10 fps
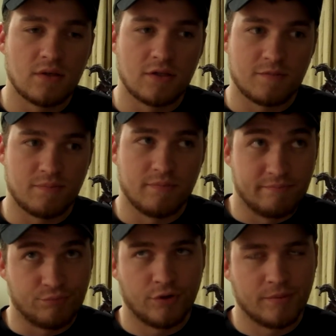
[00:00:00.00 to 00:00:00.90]
It's
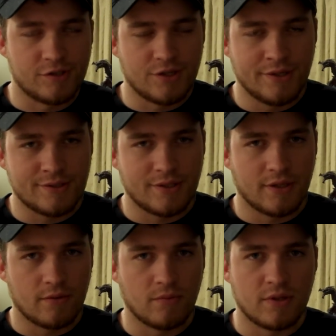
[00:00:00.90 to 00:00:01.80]
pretty much is the
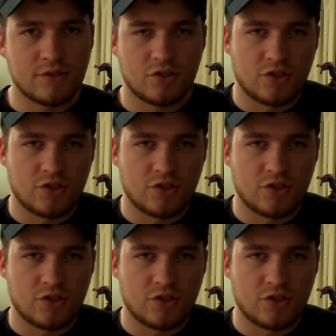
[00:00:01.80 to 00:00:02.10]
other ones,